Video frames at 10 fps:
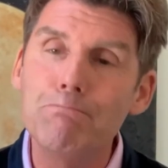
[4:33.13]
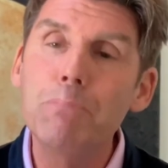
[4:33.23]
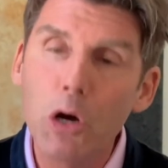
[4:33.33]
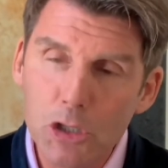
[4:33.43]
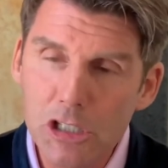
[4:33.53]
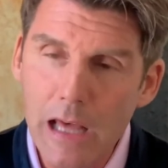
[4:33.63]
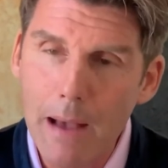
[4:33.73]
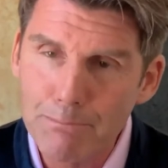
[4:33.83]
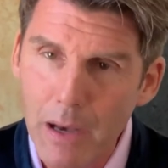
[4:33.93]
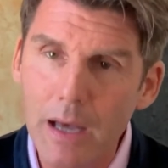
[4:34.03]
push
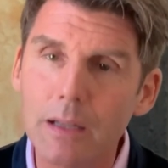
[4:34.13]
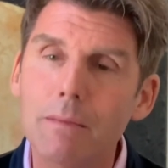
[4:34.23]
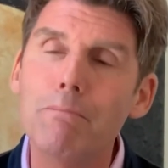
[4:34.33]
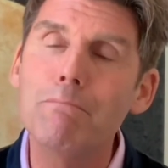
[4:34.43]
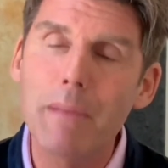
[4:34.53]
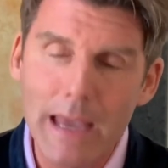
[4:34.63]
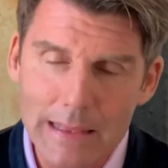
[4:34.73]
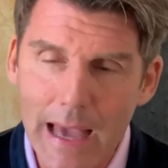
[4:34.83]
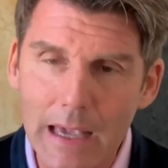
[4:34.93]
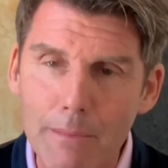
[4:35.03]
that button, make
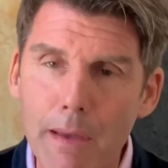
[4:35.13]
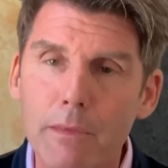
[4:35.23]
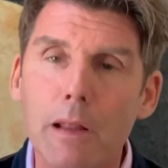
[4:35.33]
that commitment,